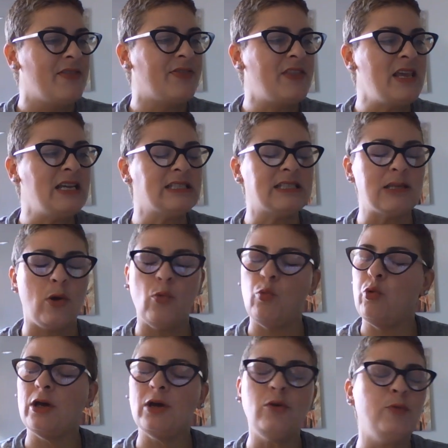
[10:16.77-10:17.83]
Things
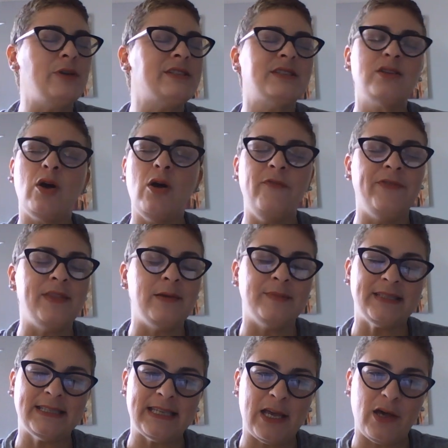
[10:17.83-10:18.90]
will resolve
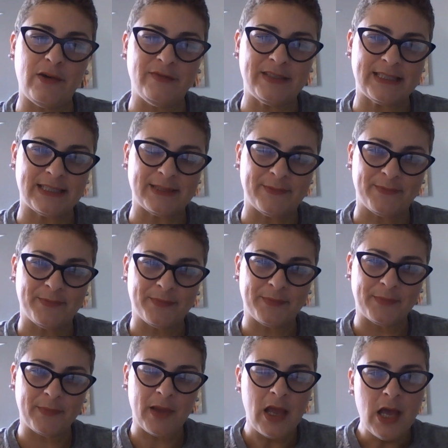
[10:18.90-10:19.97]
themselves.
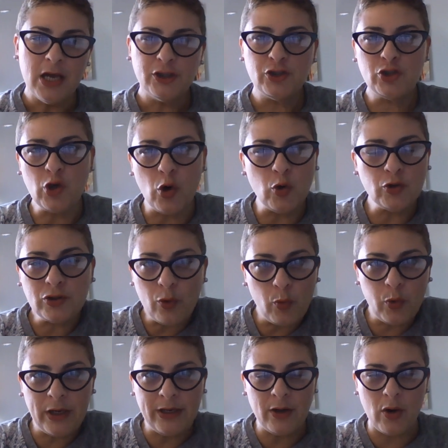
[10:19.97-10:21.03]
Don't
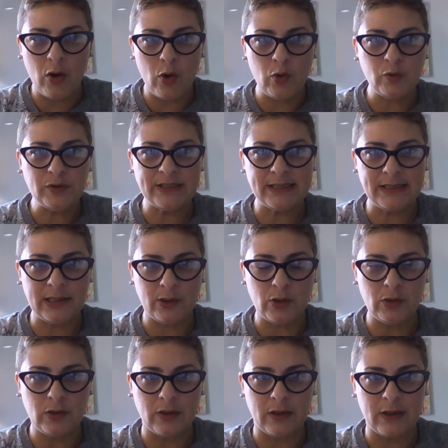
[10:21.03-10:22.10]
we know
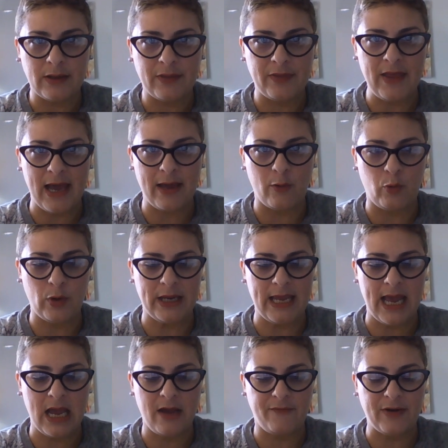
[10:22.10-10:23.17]
still that we
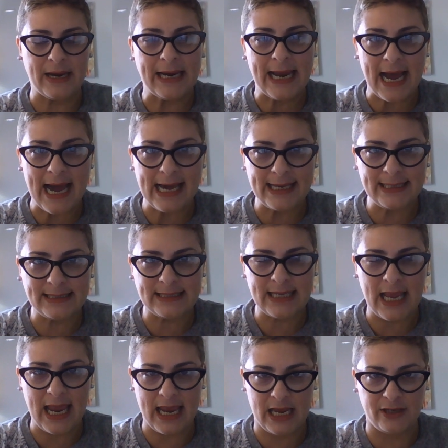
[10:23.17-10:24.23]
have guides,
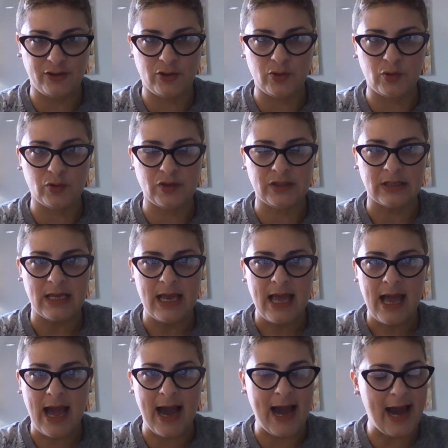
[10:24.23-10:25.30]
angels,
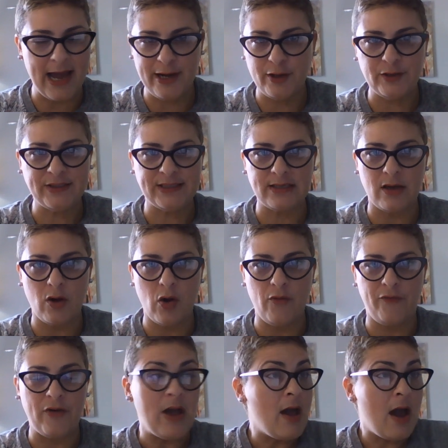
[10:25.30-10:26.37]
a higher
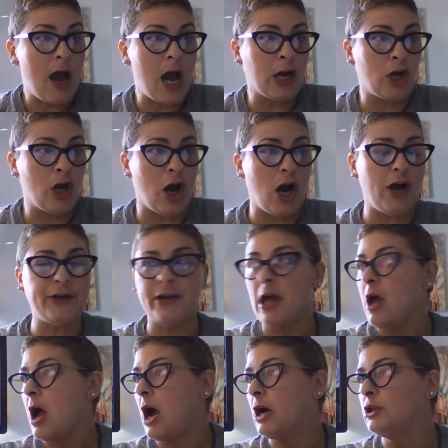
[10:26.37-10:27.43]
self, a God,
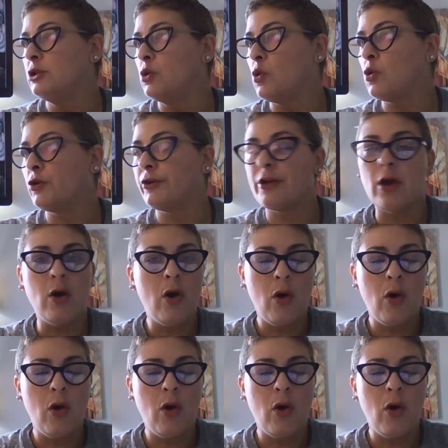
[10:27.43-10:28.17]
a Lord